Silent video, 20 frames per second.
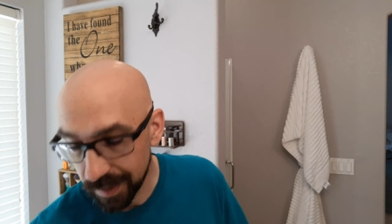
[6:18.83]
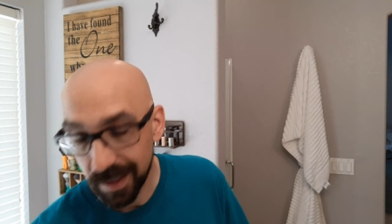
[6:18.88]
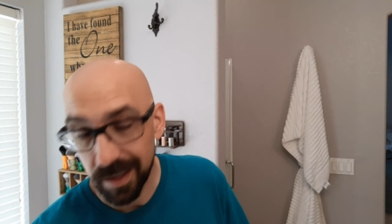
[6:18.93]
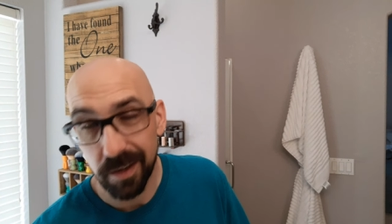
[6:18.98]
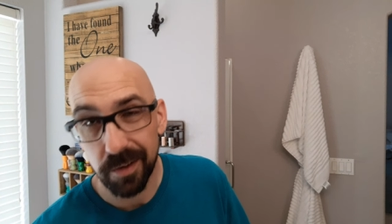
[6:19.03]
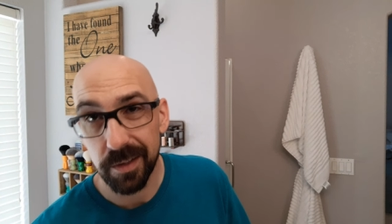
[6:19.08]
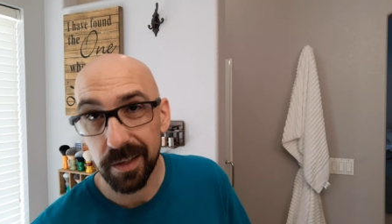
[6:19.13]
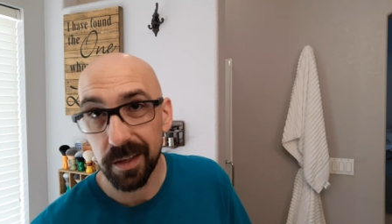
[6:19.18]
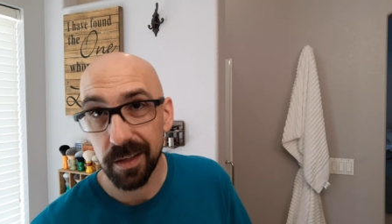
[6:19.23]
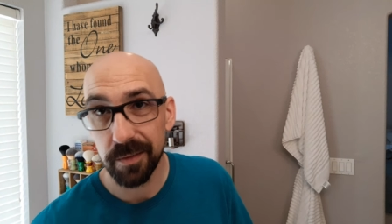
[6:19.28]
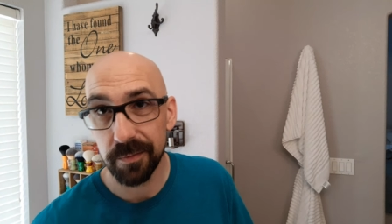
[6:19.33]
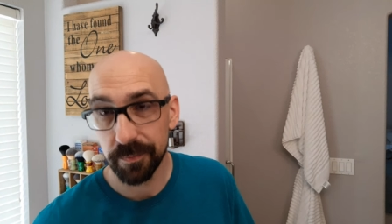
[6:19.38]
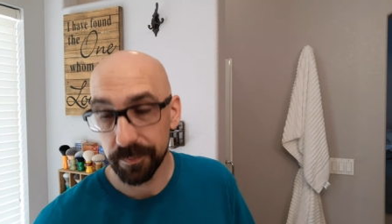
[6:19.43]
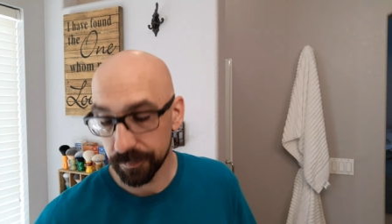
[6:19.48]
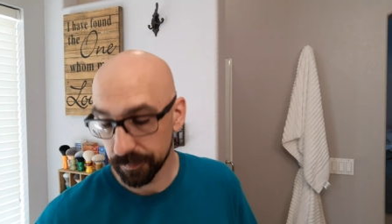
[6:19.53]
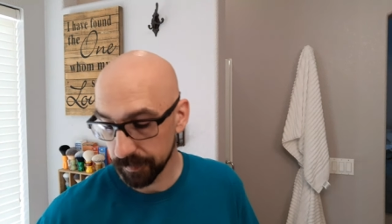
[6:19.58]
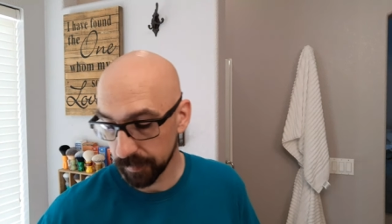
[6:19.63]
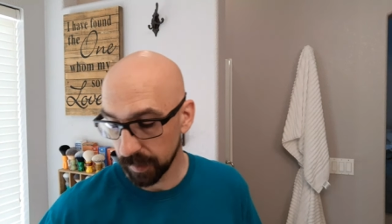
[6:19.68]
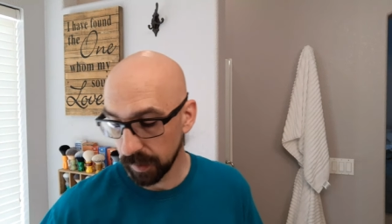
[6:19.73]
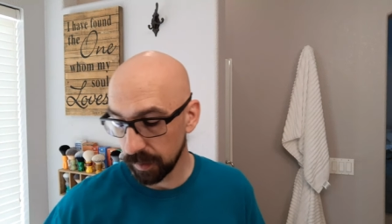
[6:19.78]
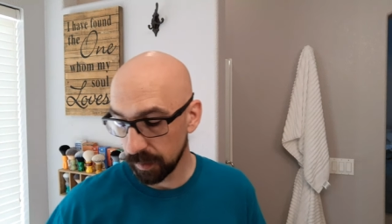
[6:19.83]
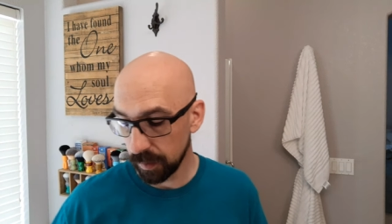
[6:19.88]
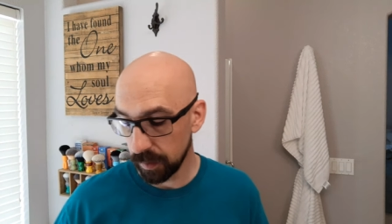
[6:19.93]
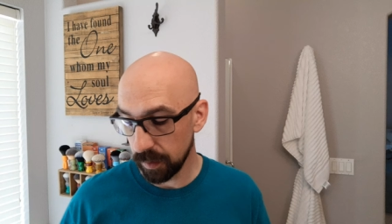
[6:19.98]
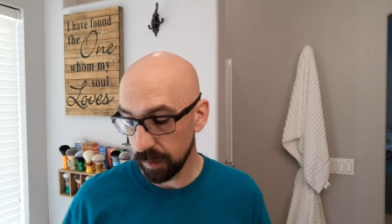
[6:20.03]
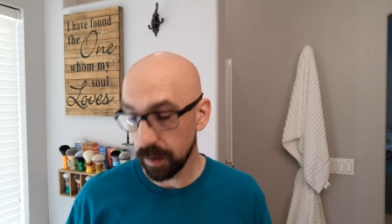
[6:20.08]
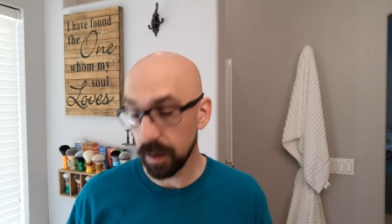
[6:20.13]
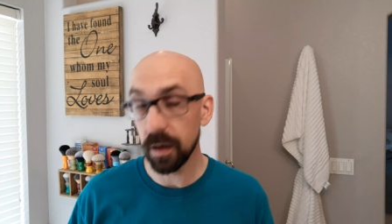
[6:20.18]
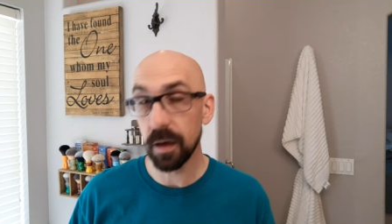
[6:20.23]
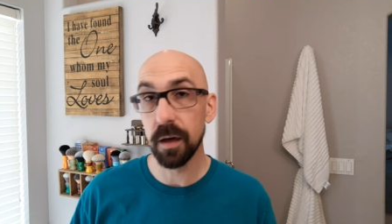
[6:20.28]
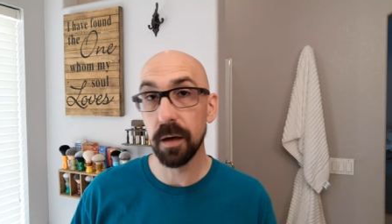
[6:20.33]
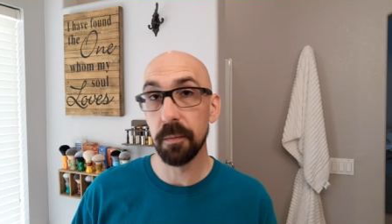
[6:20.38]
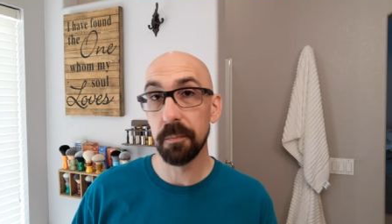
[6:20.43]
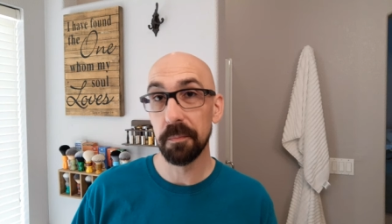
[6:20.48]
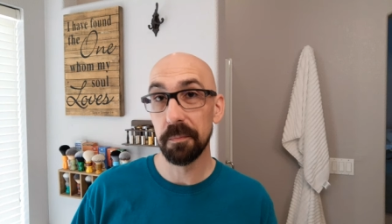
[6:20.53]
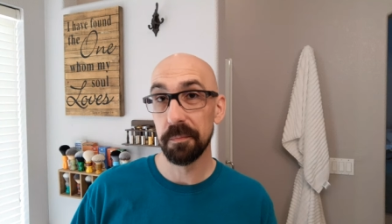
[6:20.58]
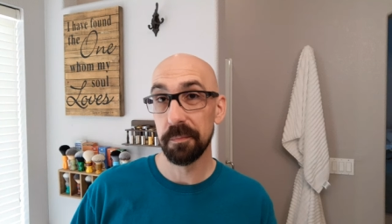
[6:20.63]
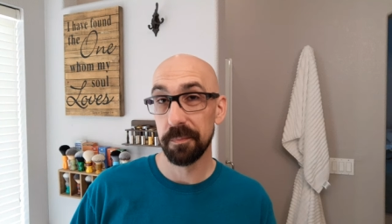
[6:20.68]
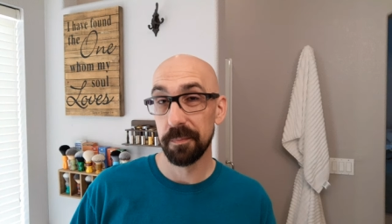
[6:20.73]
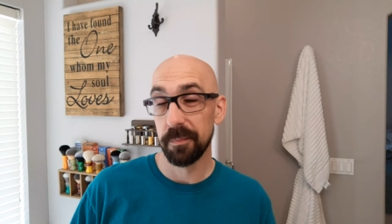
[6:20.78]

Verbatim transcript: not out yet, um,